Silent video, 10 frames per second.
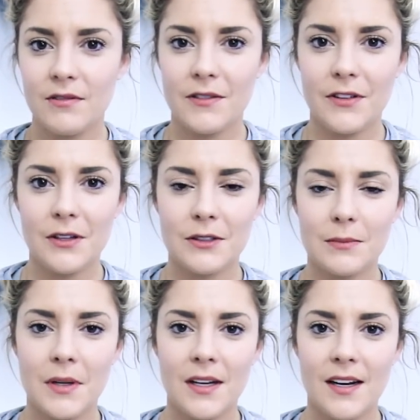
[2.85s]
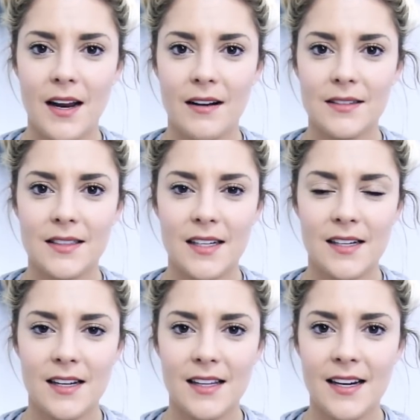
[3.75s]
Reviews Millionaires
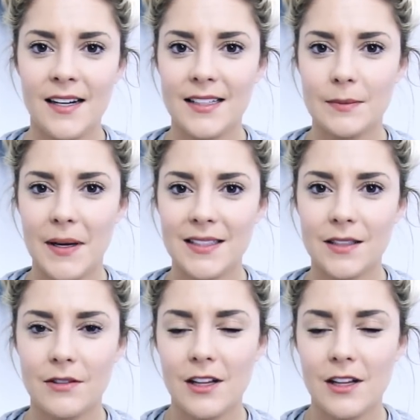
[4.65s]
in Clean, Expensive